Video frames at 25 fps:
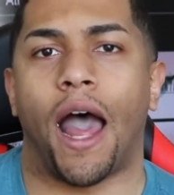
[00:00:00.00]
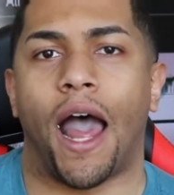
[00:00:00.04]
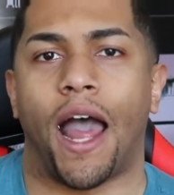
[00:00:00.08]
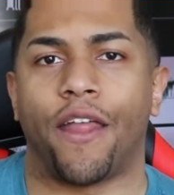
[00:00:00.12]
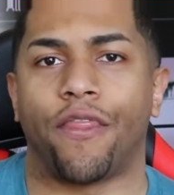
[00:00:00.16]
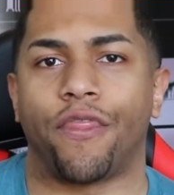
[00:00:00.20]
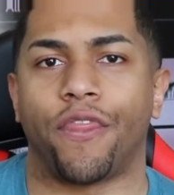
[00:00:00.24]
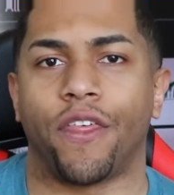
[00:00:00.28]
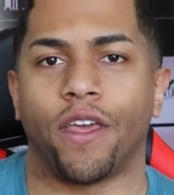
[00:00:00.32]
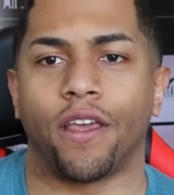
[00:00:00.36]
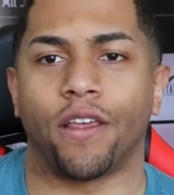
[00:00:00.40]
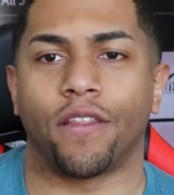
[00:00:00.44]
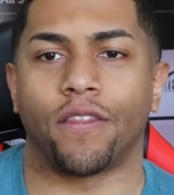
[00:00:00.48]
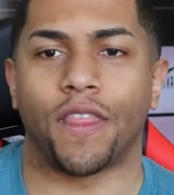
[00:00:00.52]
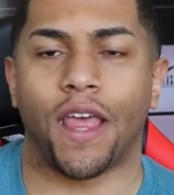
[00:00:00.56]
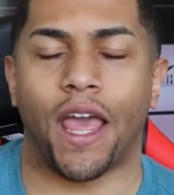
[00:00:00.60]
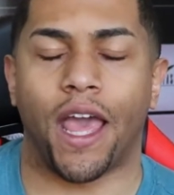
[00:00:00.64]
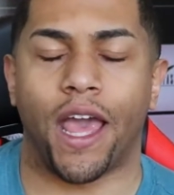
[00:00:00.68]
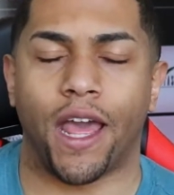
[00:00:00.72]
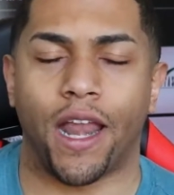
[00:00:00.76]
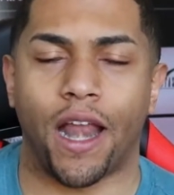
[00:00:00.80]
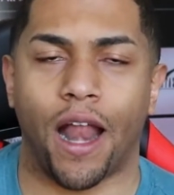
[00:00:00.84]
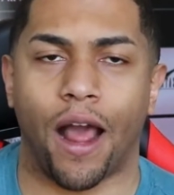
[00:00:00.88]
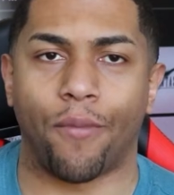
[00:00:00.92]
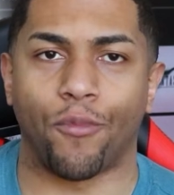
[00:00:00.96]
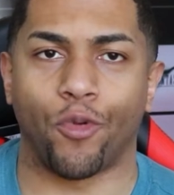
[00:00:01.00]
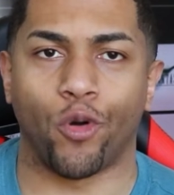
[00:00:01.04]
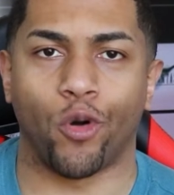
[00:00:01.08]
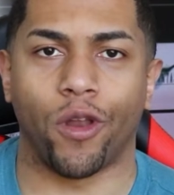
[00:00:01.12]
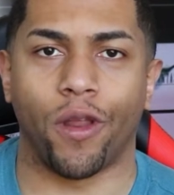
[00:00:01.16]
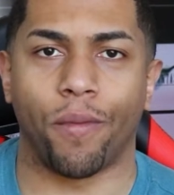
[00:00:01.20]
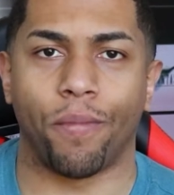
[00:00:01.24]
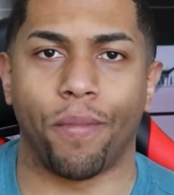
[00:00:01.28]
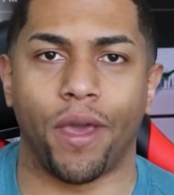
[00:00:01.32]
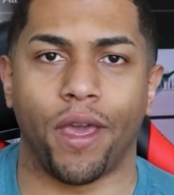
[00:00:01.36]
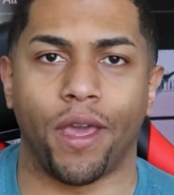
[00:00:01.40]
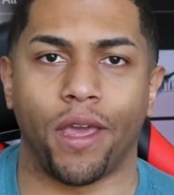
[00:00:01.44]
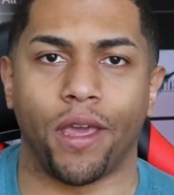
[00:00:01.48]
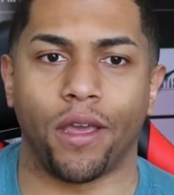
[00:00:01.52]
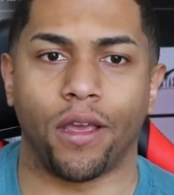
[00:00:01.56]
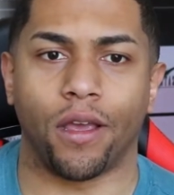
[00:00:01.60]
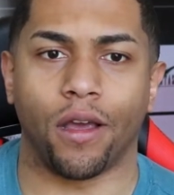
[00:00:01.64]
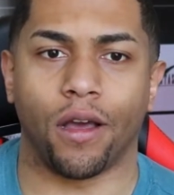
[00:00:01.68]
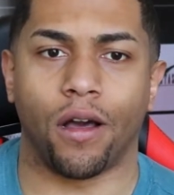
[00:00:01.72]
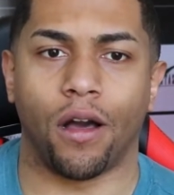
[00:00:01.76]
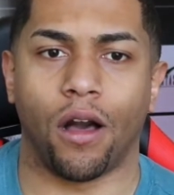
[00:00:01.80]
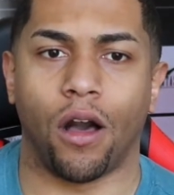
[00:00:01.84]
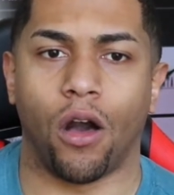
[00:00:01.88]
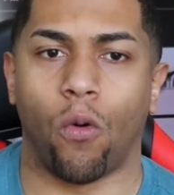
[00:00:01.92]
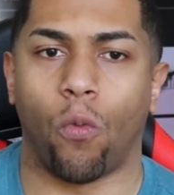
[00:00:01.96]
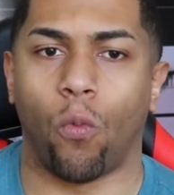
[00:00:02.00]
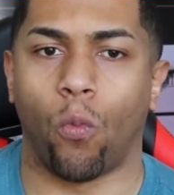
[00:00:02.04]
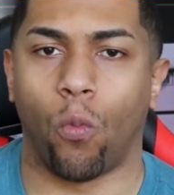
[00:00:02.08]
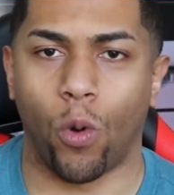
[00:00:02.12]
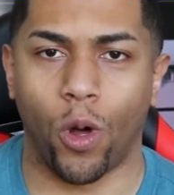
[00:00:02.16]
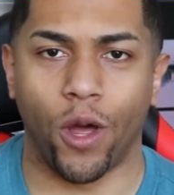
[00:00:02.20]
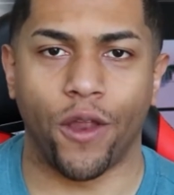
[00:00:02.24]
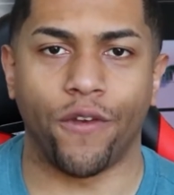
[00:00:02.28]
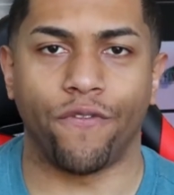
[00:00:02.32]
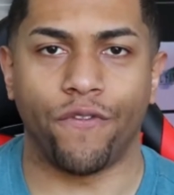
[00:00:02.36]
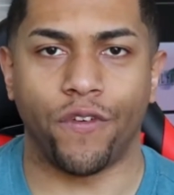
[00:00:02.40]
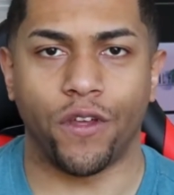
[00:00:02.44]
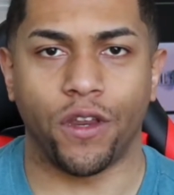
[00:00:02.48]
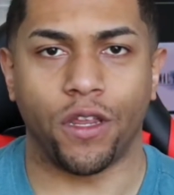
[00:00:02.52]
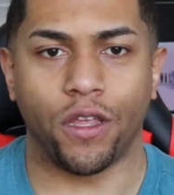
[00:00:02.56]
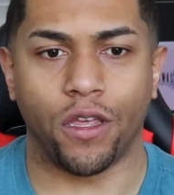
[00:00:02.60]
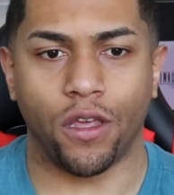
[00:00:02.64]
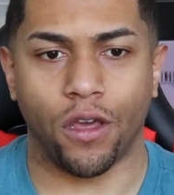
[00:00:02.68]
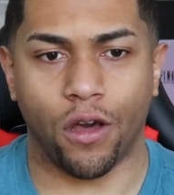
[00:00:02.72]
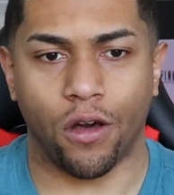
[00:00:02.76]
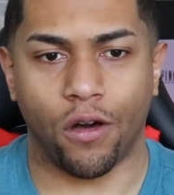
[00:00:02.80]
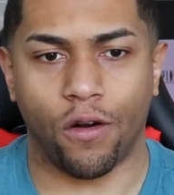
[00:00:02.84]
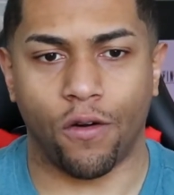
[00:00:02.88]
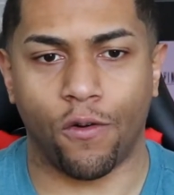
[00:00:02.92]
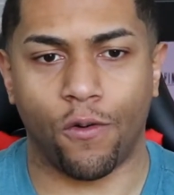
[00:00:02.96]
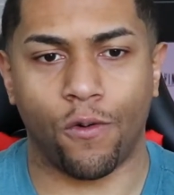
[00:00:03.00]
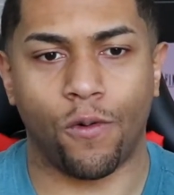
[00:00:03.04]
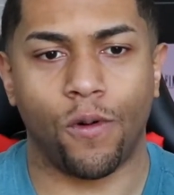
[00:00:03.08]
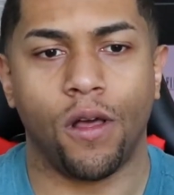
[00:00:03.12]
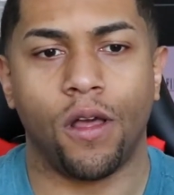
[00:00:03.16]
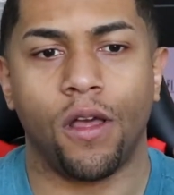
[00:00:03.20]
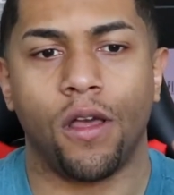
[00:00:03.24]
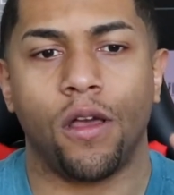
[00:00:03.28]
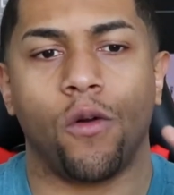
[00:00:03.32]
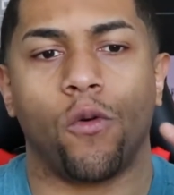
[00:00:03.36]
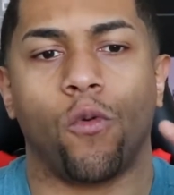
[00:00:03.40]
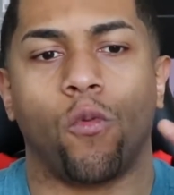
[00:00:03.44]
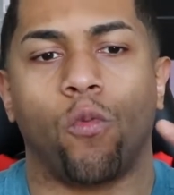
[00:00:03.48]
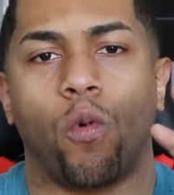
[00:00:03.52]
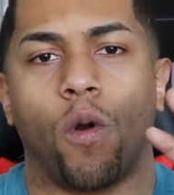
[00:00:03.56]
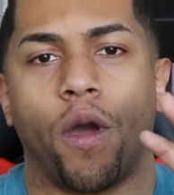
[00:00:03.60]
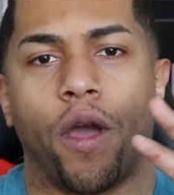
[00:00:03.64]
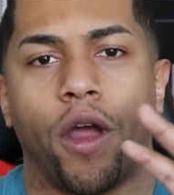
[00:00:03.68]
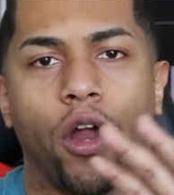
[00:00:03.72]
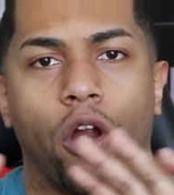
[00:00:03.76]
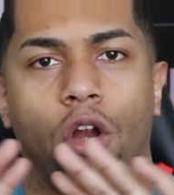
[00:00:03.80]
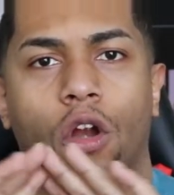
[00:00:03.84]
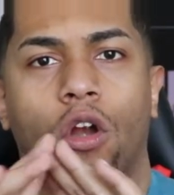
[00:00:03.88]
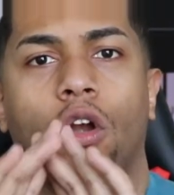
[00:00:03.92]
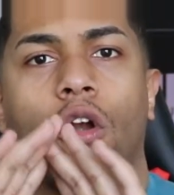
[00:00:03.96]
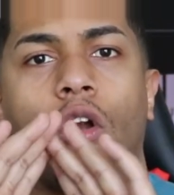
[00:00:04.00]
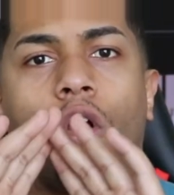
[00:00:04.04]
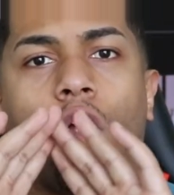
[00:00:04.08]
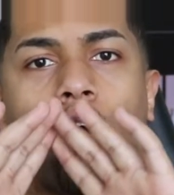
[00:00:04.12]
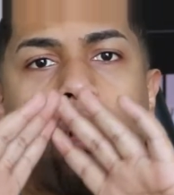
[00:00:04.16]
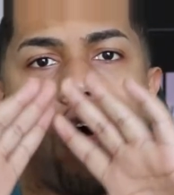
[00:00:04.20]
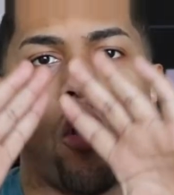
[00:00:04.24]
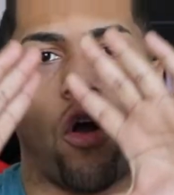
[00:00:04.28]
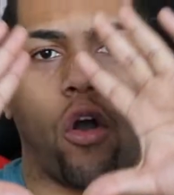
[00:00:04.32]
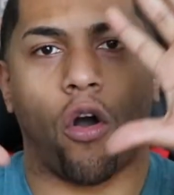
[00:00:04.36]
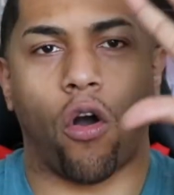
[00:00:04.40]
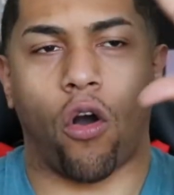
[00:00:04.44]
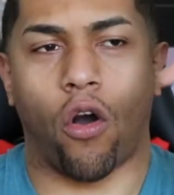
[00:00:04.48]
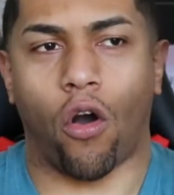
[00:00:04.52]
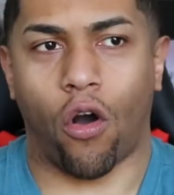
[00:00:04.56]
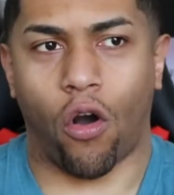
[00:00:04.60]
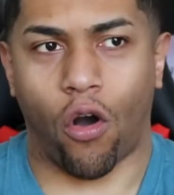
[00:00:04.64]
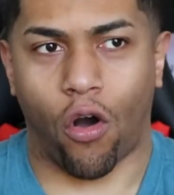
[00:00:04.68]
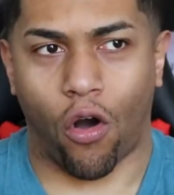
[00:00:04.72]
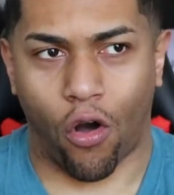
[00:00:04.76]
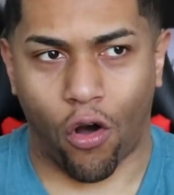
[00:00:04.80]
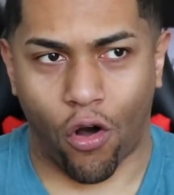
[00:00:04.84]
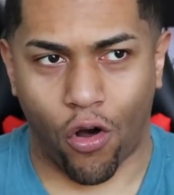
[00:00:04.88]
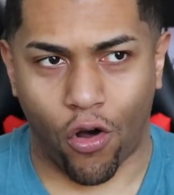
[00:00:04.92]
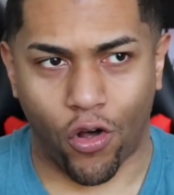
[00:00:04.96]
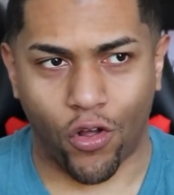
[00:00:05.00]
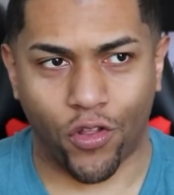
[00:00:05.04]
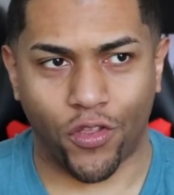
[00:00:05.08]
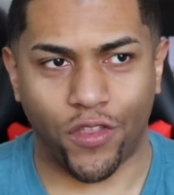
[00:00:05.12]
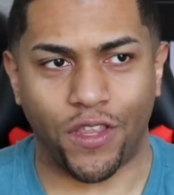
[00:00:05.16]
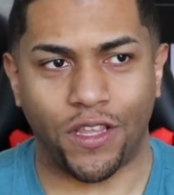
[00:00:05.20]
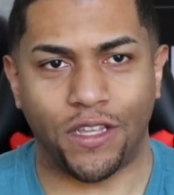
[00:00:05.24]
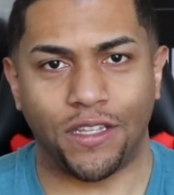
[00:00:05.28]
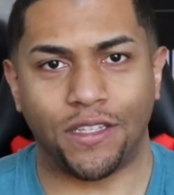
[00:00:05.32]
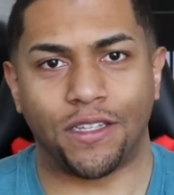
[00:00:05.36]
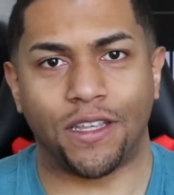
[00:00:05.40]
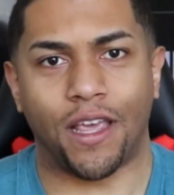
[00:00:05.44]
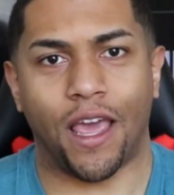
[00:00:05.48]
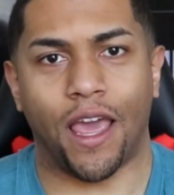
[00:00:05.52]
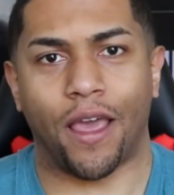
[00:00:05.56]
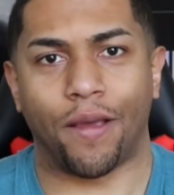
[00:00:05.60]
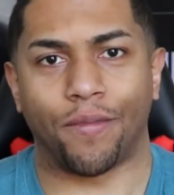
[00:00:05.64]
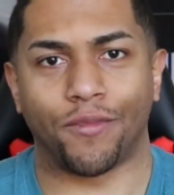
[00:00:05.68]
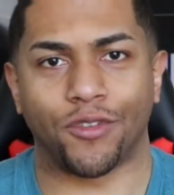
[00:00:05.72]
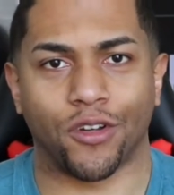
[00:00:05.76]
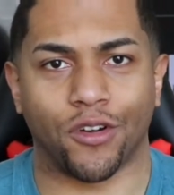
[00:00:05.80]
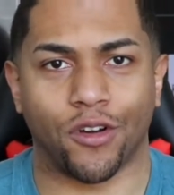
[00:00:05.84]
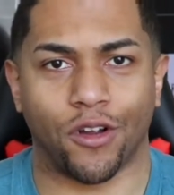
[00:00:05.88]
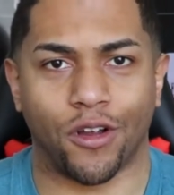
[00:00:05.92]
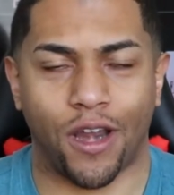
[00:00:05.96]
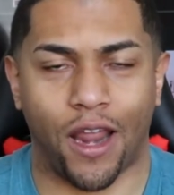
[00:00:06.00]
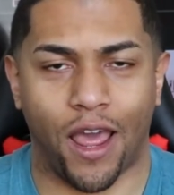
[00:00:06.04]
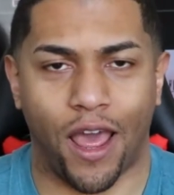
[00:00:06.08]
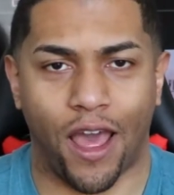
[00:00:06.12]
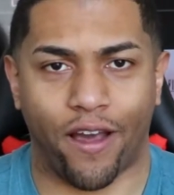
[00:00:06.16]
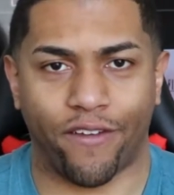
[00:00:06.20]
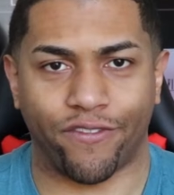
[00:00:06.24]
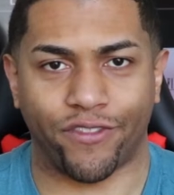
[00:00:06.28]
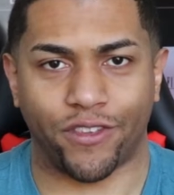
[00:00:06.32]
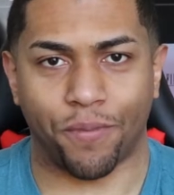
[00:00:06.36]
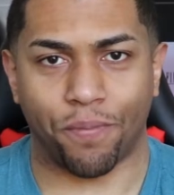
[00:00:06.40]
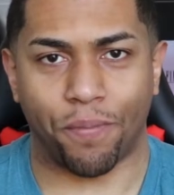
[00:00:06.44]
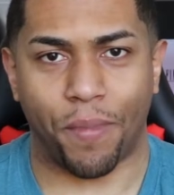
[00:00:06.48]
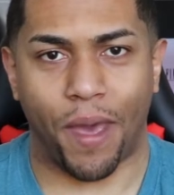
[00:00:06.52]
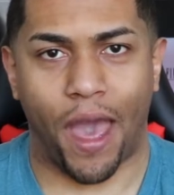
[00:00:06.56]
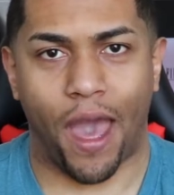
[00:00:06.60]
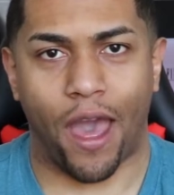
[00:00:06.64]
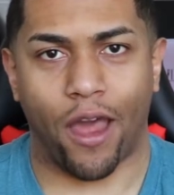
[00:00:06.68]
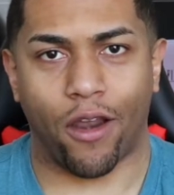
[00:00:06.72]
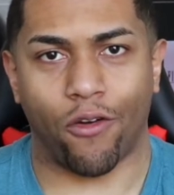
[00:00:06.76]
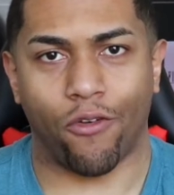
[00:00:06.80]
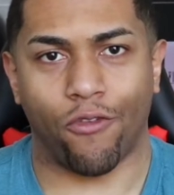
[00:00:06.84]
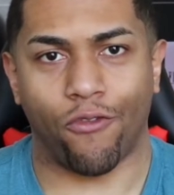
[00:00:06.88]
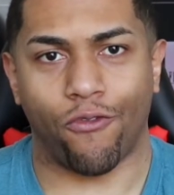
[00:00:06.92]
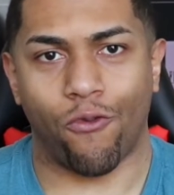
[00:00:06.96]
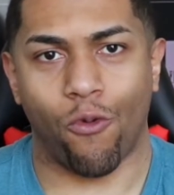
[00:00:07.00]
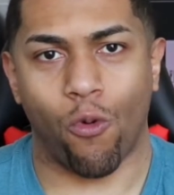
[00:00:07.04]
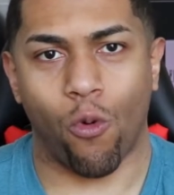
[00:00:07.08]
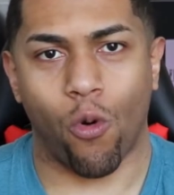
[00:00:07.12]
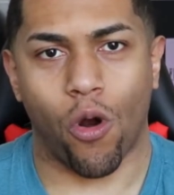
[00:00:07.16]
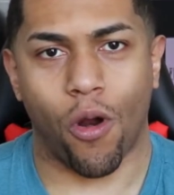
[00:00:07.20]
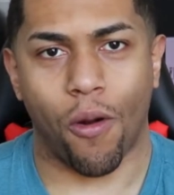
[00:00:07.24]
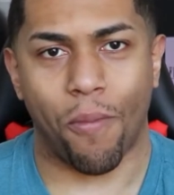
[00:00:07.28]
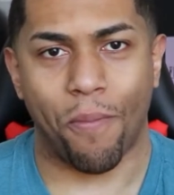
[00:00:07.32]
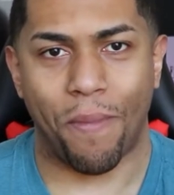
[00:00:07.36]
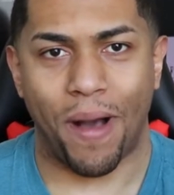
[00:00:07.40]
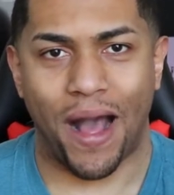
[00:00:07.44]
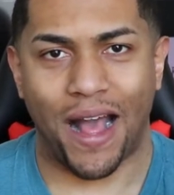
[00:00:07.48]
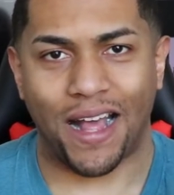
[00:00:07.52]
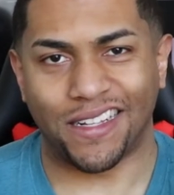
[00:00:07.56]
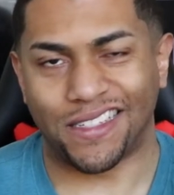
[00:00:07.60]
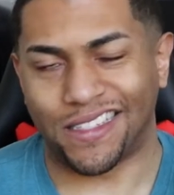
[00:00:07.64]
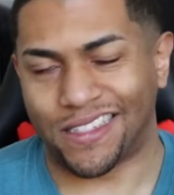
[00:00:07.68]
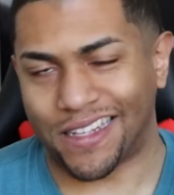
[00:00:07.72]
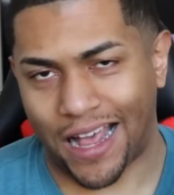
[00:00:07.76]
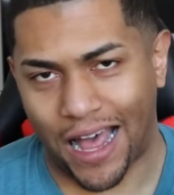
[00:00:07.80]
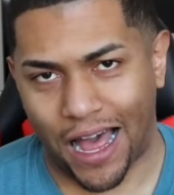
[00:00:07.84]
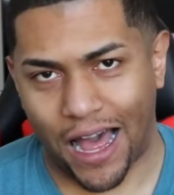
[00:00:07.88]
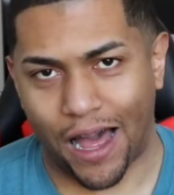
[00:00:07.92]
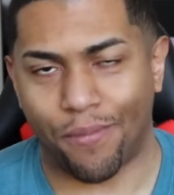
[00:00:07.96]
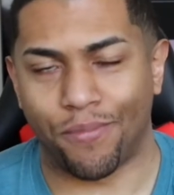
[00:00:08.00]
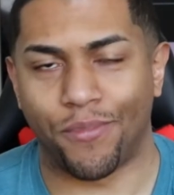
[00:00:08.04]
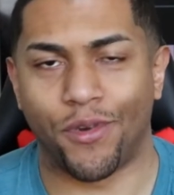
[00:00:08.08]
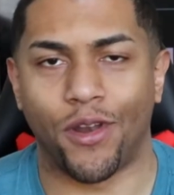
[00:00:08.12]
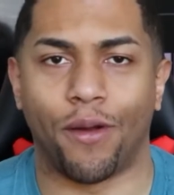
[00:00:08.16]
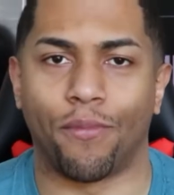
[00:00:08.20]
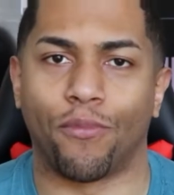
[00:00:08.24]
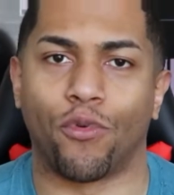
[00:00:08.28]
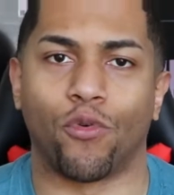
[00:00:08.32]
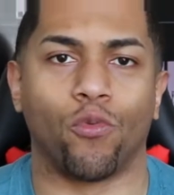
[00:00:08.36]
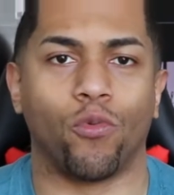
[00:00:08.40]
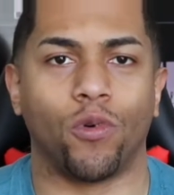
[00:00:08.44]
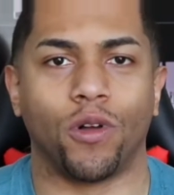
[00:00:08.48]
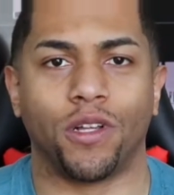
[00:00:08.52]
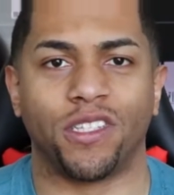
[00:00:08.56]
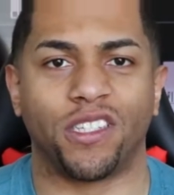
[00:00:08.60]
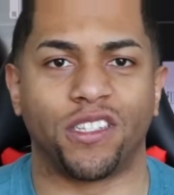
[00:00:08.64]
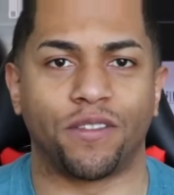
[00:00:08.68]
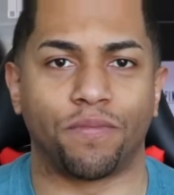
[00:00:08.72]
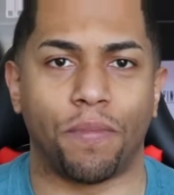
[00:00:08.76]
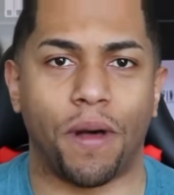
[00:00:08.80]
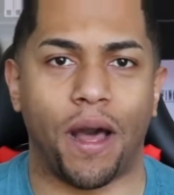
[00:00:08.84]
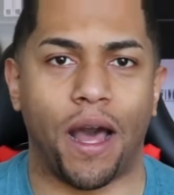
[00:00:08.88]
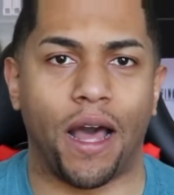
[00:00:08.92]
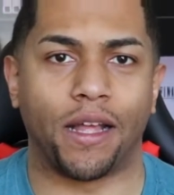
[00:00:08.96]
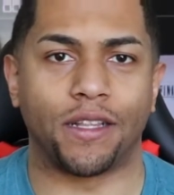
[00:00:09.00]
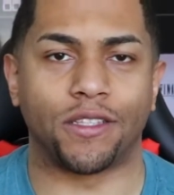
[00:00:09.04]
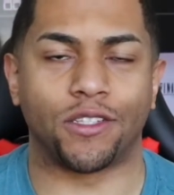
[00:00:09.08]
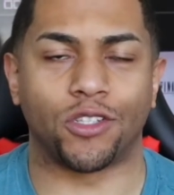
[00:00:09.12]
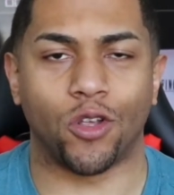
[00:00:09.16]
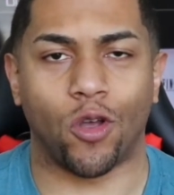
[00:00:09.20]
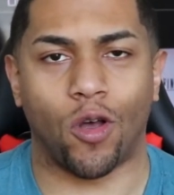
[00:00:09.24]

I think that I'm gonna make one video where all these games are gonna have to battle for my top #1 spot.